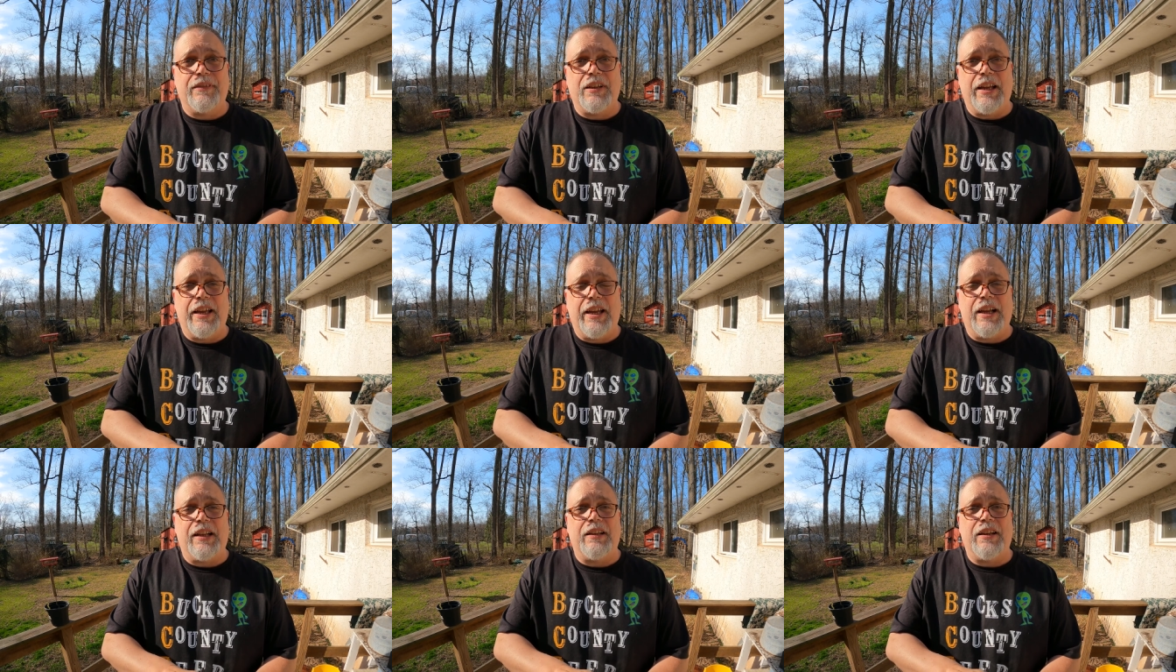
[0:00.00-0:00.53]

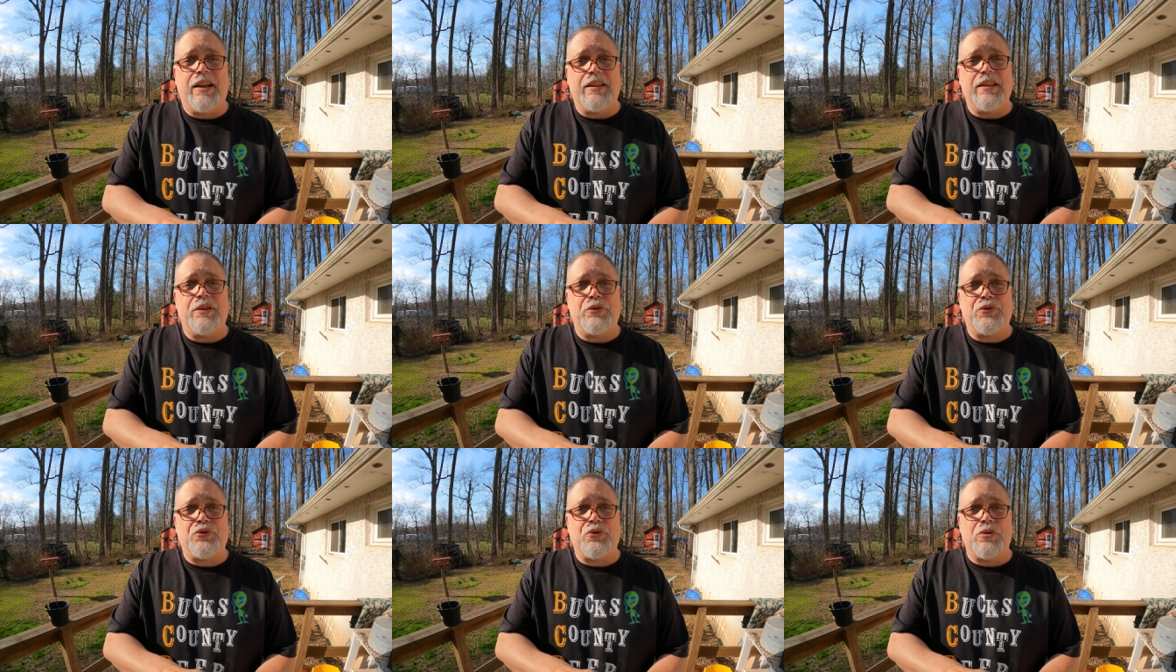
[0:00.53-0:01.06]
I had I
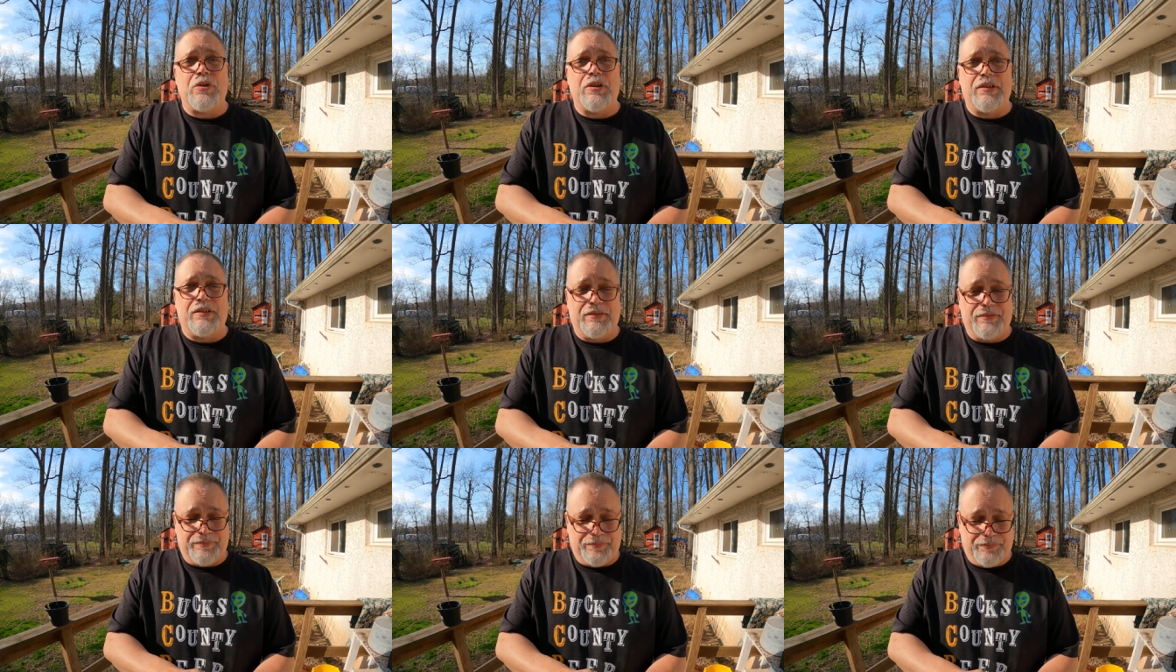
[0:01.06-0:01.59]
did a short.
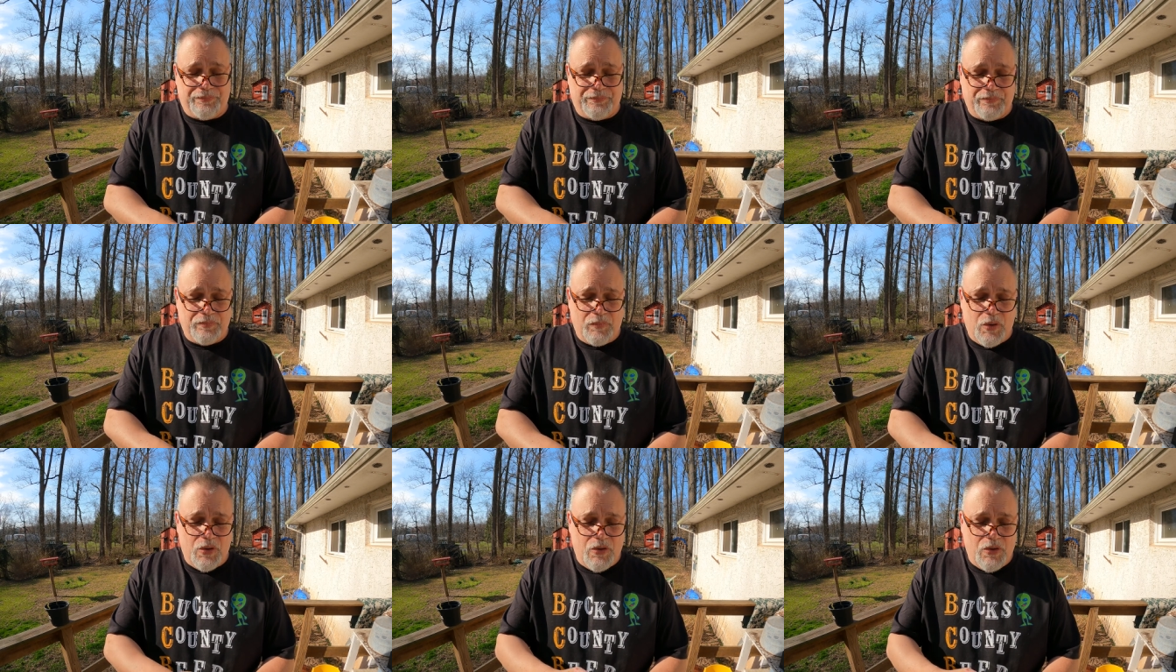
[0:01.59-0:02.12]

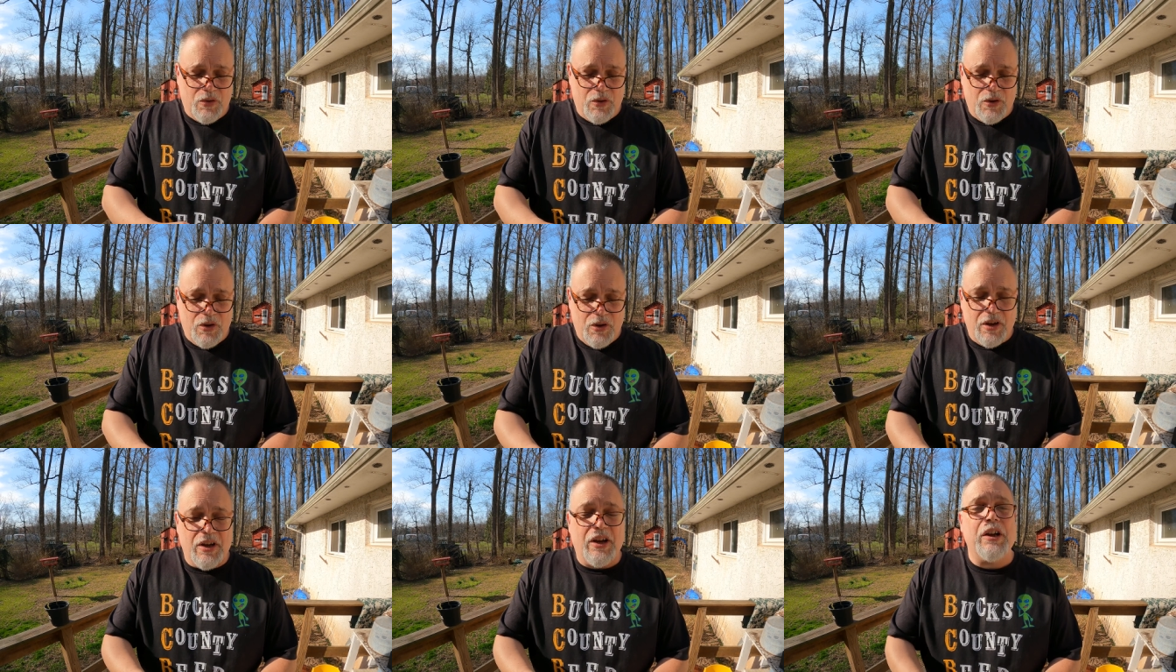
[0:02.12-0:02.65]

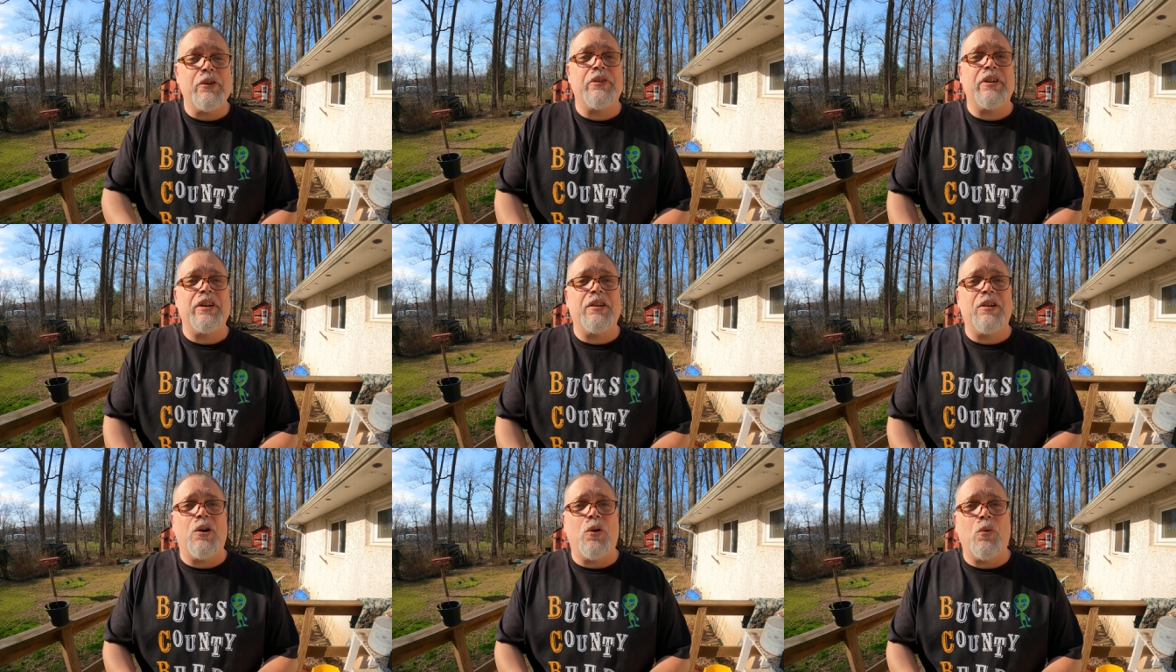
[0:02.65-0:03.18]
I
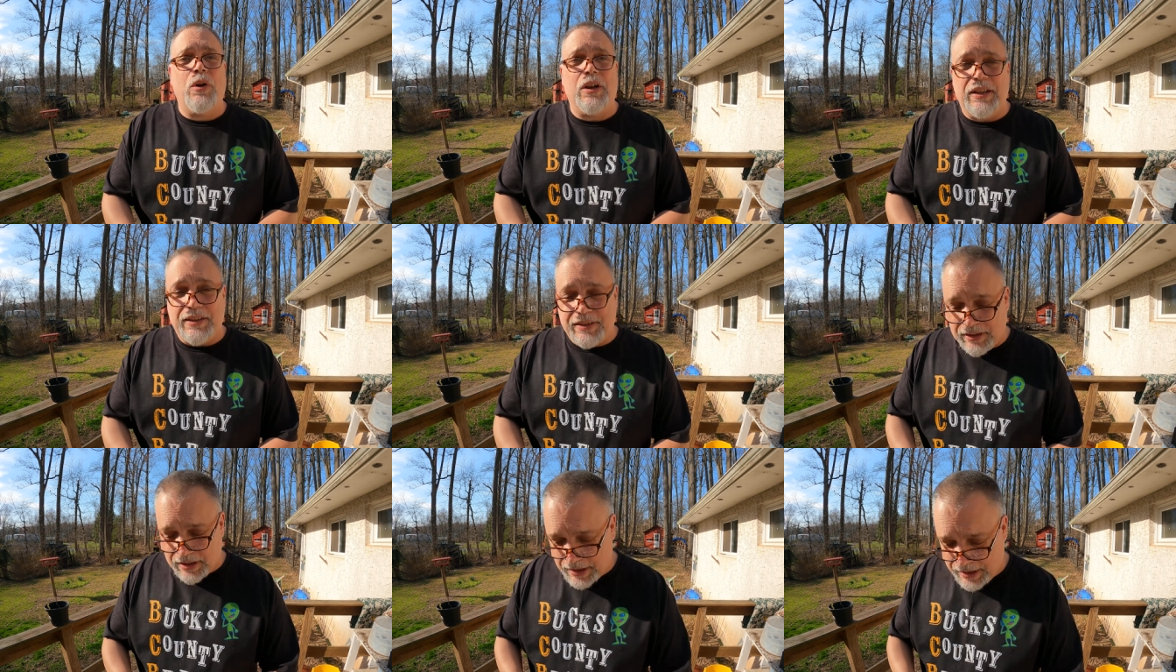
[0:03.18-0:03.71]
already know what
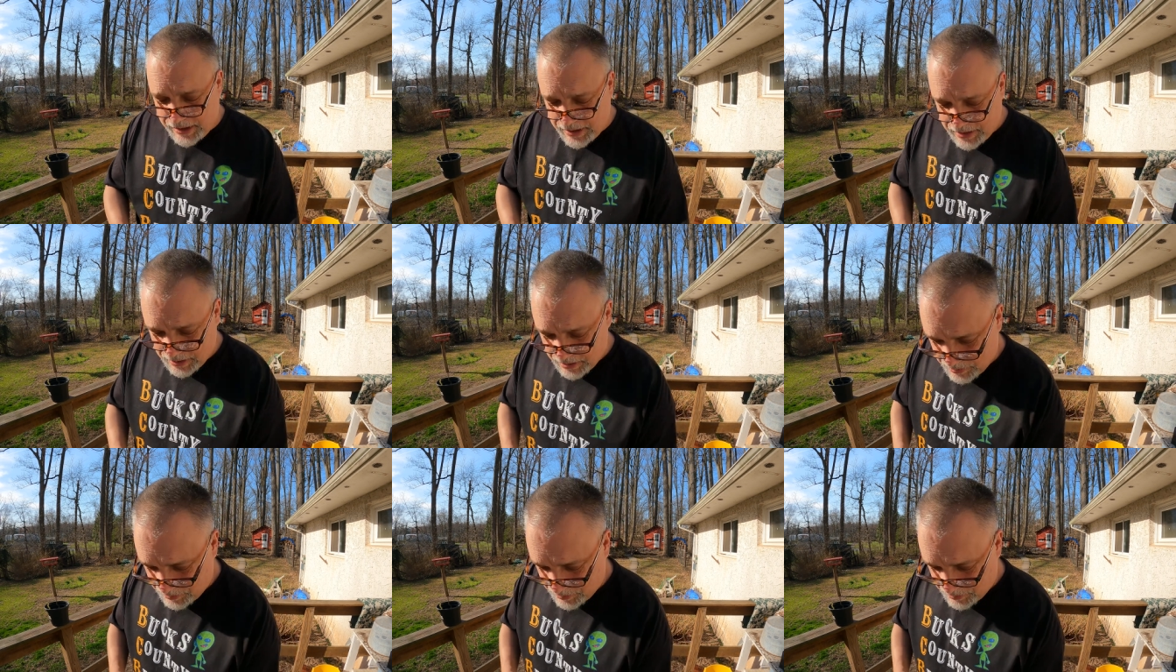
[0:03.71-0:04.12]
it's like,